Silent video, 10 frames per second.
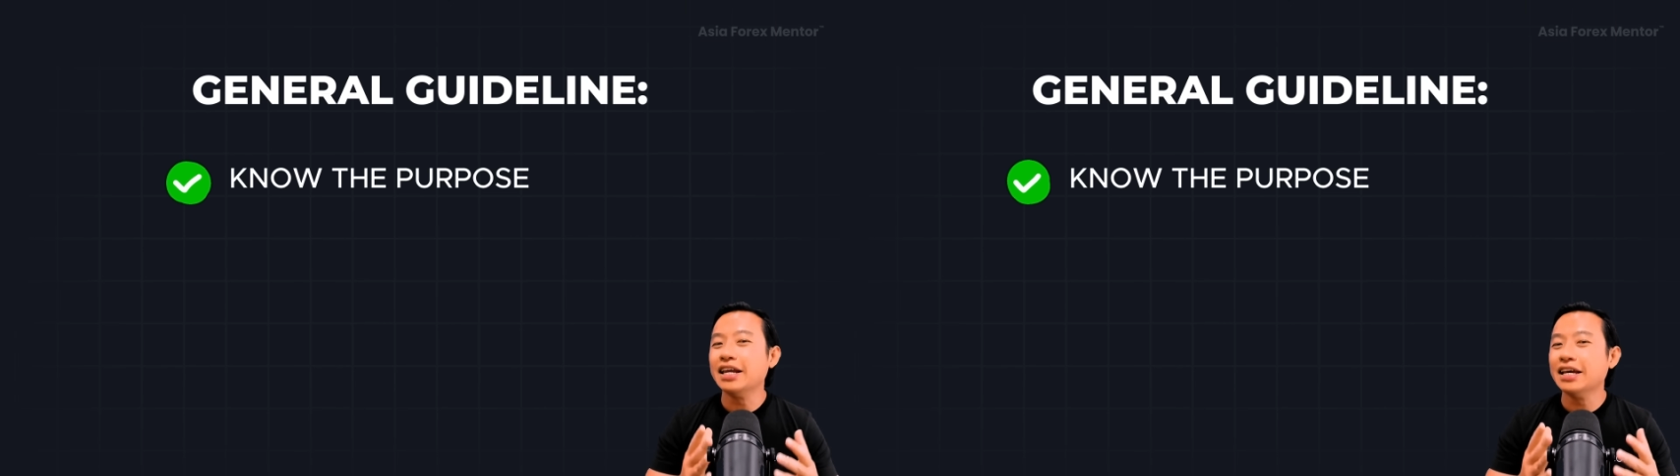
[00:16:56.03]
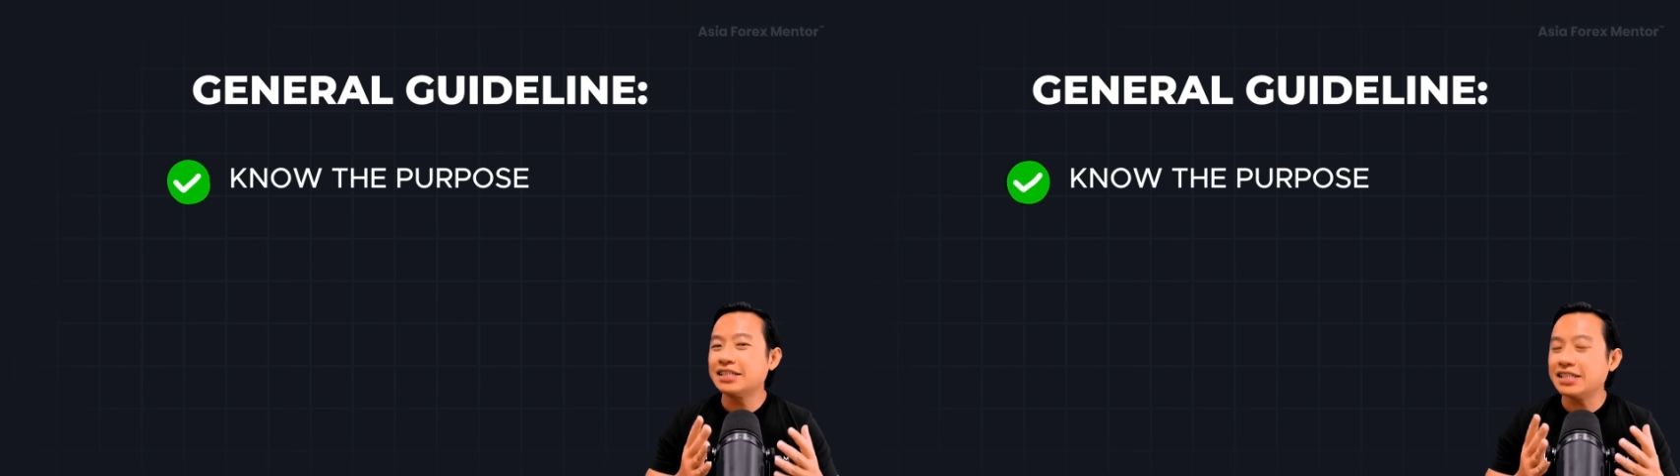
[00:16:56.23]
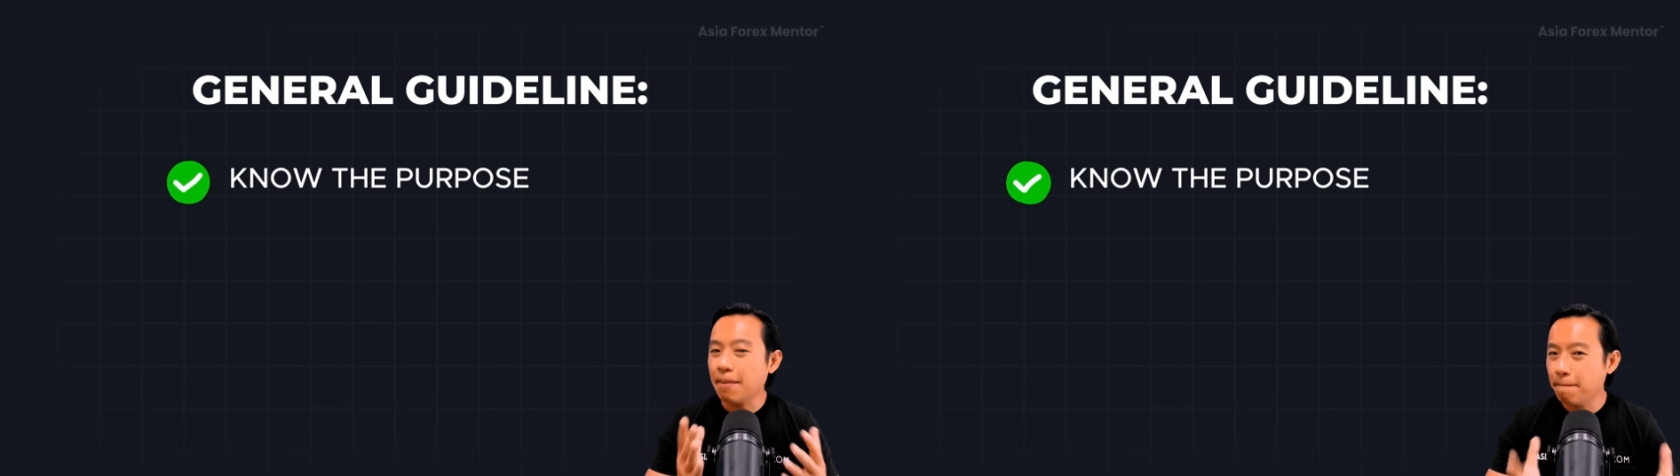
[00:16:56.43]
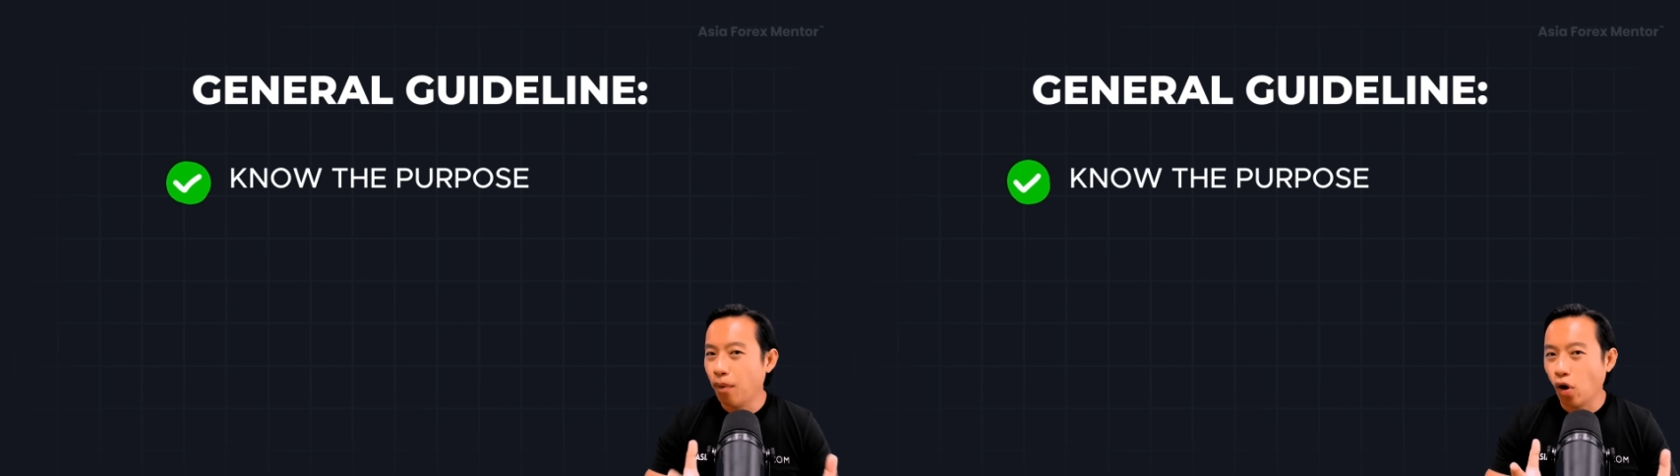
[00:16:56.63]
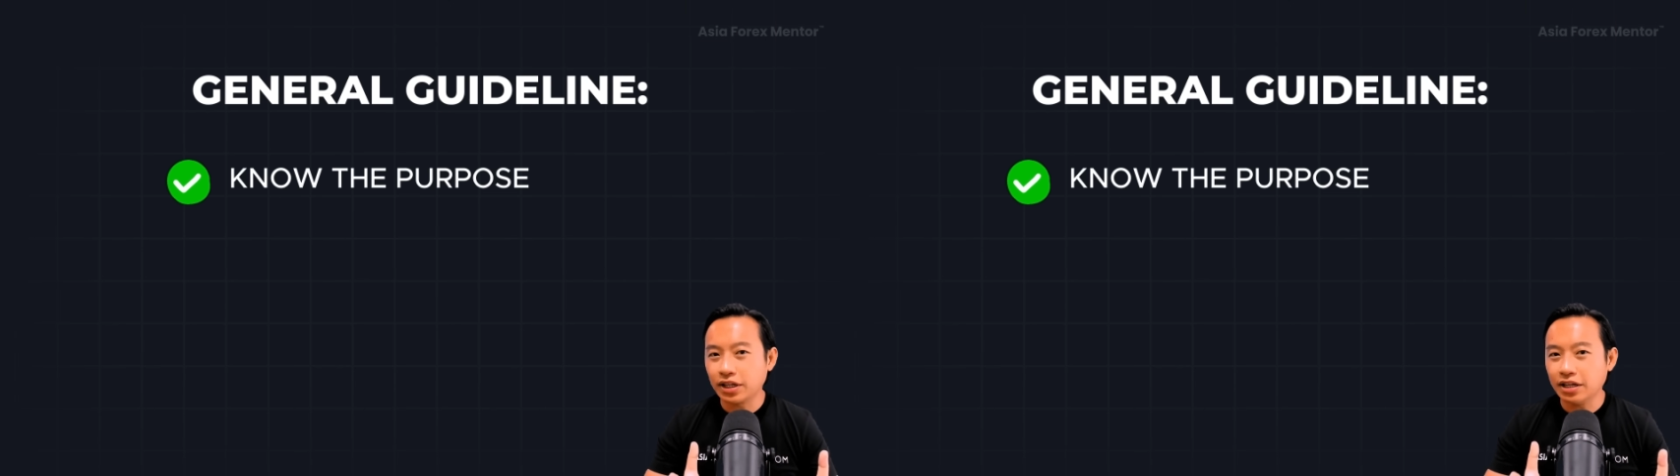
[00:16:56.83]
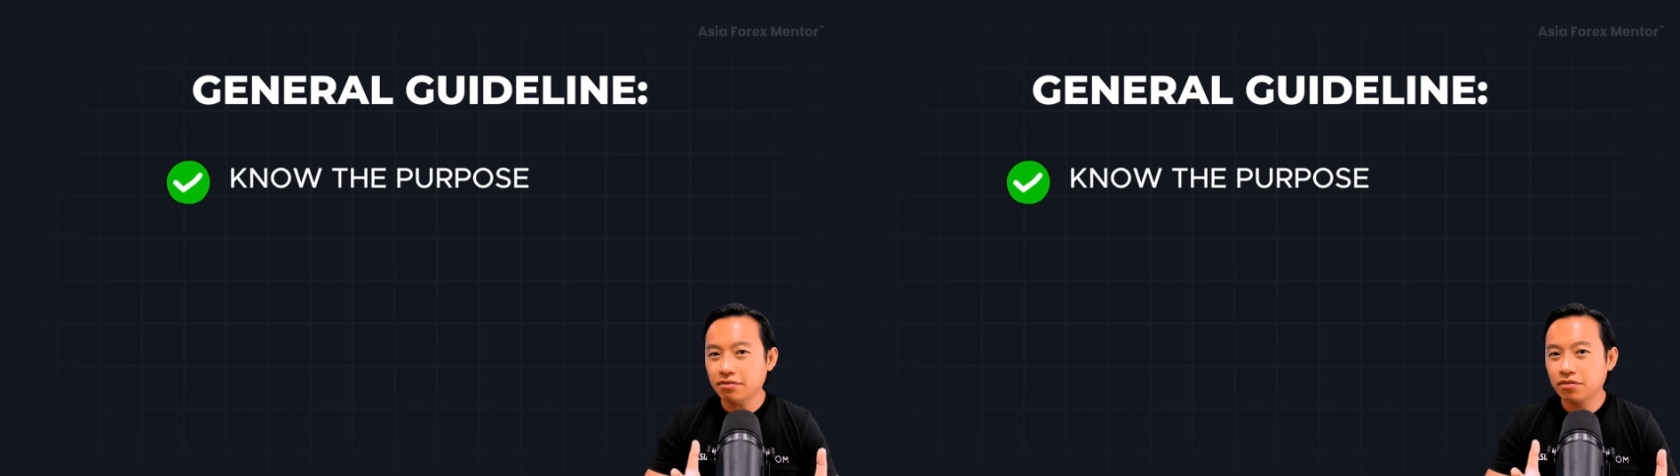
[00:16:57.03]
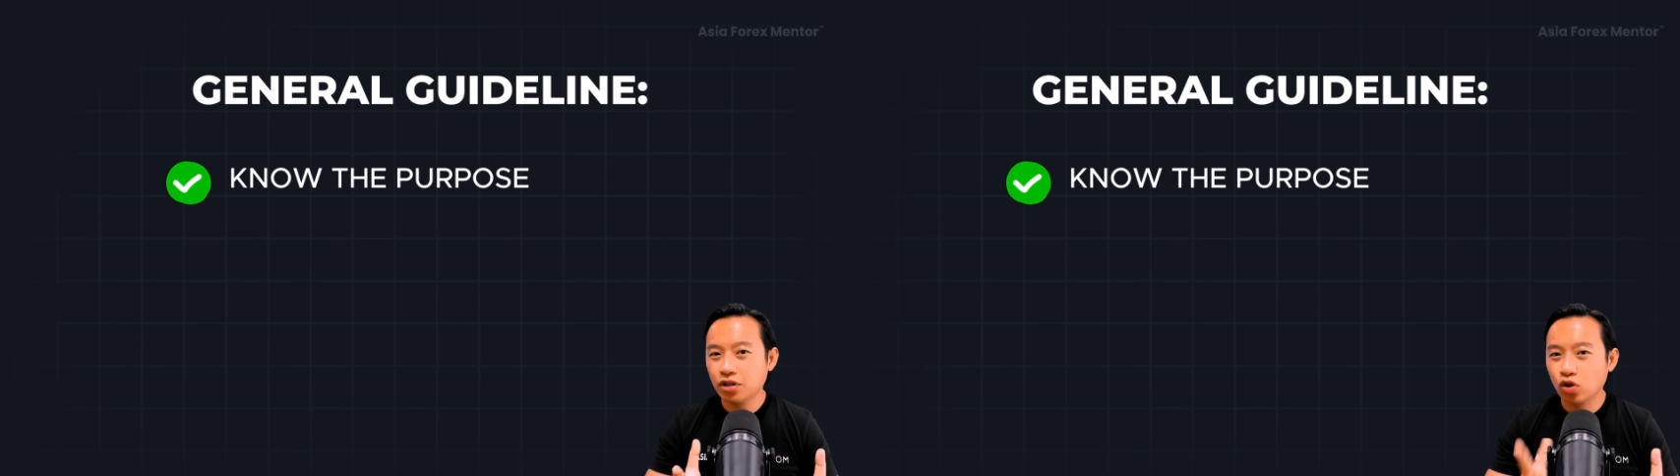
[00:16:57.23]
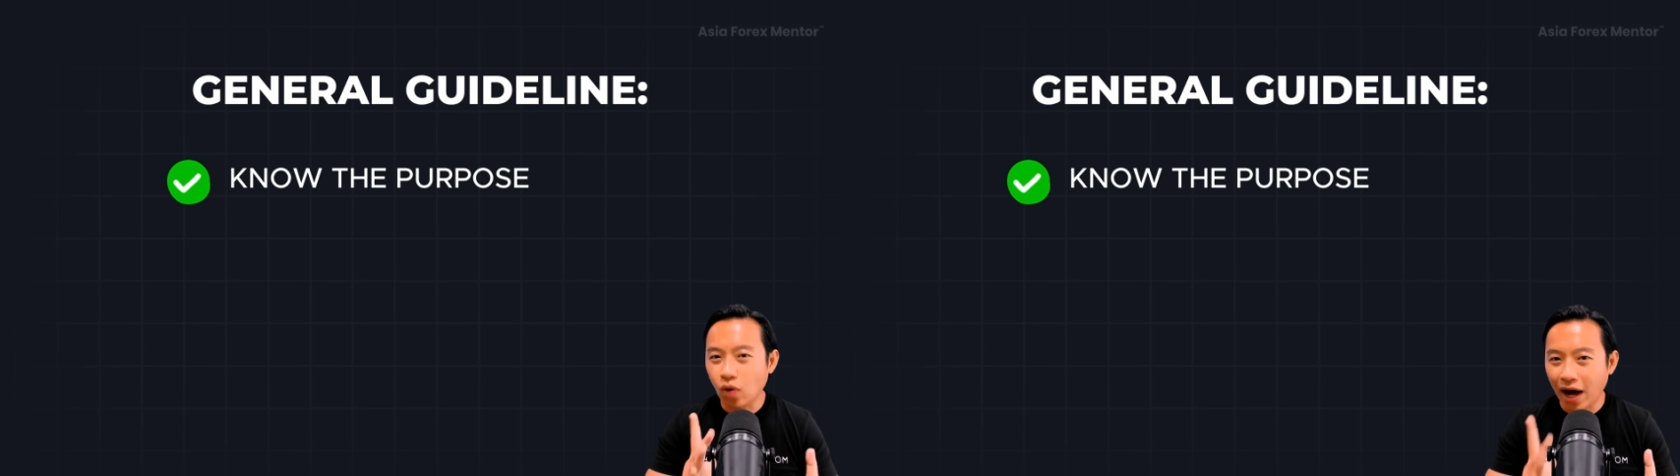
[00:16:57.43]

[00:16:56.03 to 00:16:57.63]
It is important